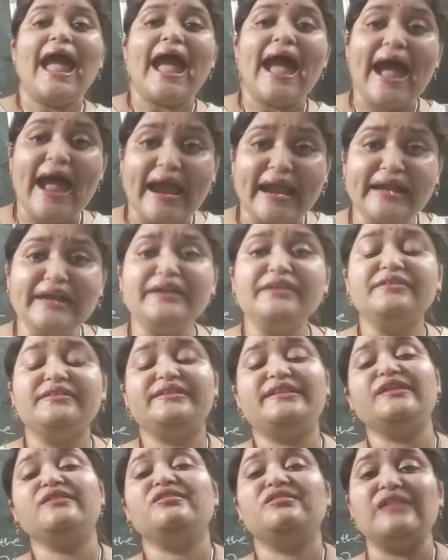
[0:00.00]
and
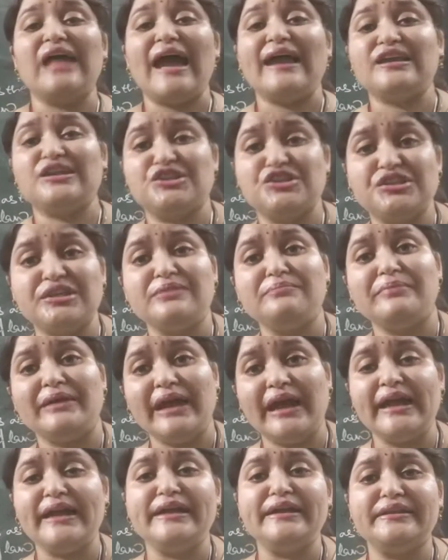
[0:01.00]
the sanction
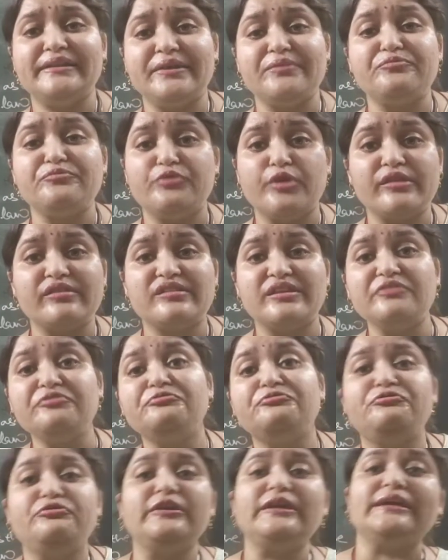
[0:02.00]
behind them was the
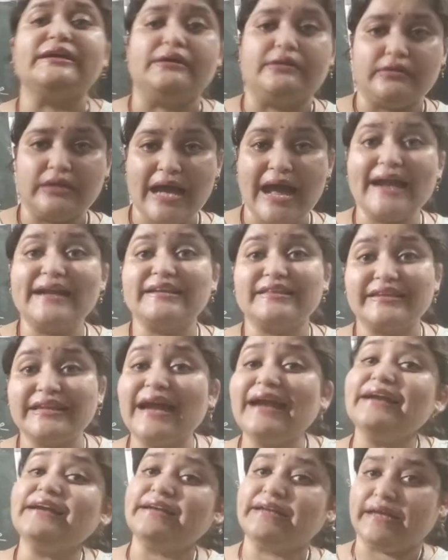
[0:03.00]
fear at
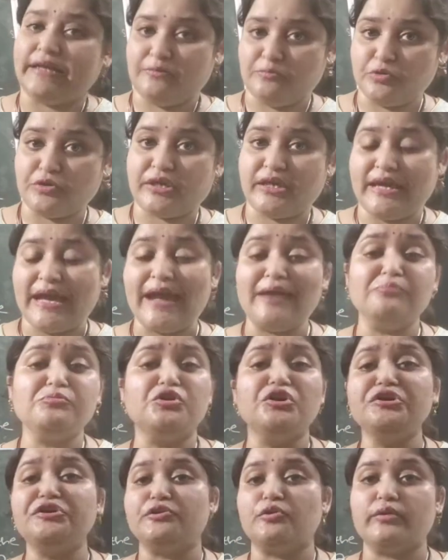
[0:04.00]
that time. Okay, I'm
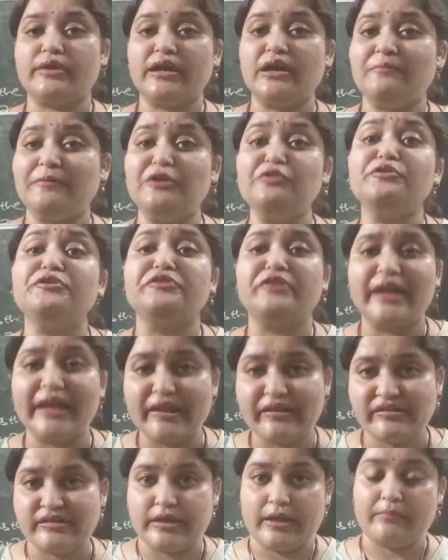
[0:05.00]
not talking about
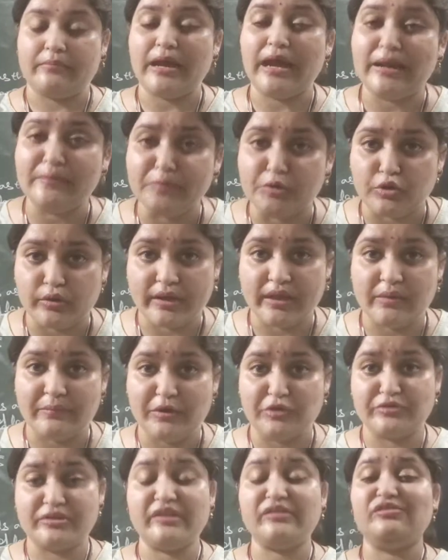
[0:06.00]
today's time. I'm talking
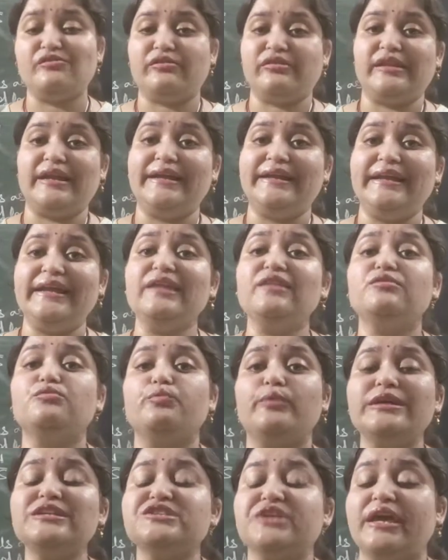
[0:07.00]
about the societies
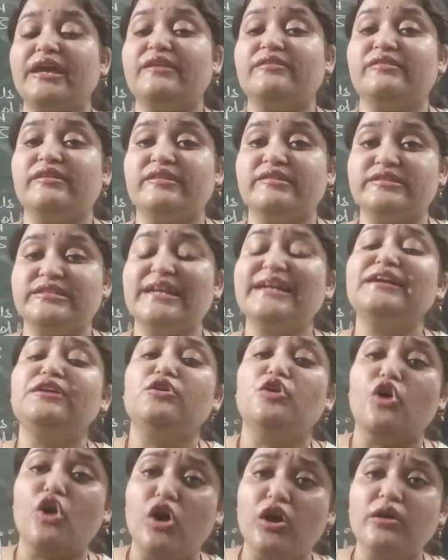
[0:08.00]
which existed
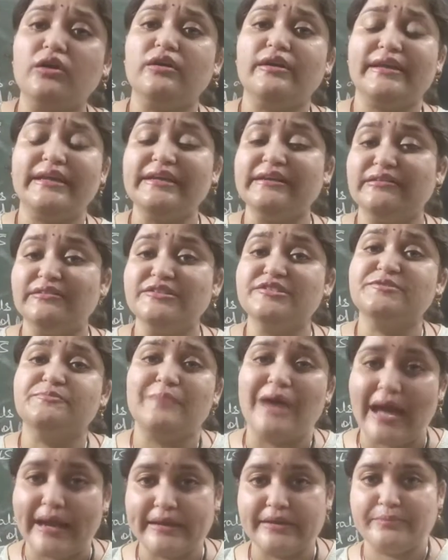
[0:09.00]
long years
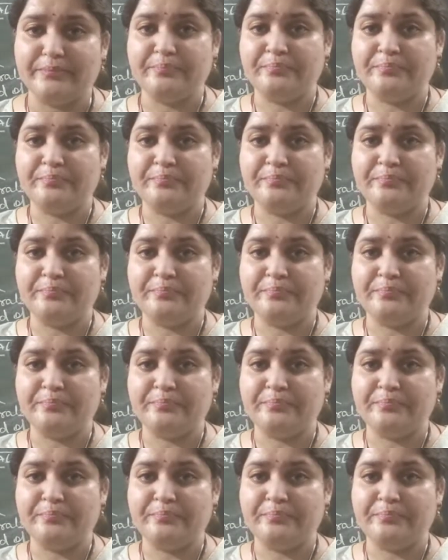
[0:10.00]
back.